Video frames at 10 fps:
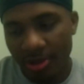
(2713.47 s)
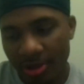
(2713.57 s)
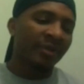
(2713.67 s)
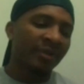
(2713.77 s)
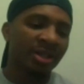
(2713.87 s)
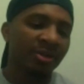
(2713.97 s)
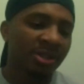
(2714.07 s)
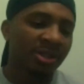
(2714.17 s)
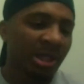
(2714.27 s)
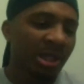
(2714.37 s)
obviously you
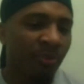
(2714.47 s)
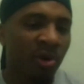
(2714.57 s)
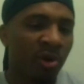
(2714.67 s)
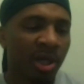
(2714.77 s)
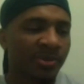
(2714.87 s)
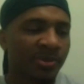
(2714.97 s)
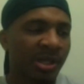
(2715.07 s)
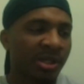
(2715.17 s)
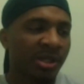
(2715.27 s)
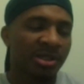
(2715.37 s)
see a lot more
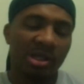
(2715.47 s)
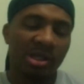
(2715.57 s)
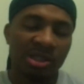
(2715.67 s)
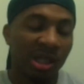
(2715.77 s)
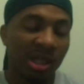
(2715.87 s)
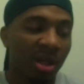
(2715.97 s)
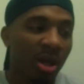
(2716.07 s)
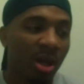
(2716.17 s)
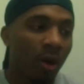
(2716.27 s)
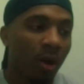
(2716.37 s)
upsets. So a
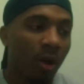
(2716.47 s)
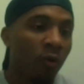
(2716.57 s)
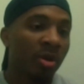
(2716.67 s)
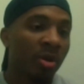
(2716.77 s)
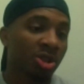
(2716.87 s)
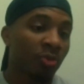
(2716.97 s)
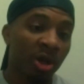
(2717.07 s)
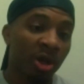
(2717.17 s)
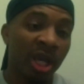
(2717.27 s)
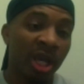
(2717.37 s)
whole bunch more
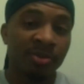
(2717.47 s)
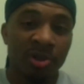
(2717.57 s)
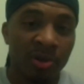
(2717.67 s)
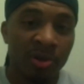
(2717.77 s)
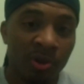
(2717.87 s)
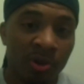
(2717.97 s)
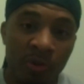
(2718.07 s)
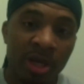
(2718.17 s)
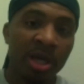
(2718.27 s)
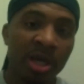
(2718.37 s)
games on the
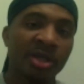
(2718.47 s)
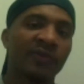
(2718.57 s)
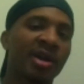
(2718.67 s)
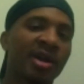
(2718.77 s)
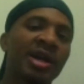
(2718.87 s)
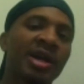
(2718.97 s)
weekends for college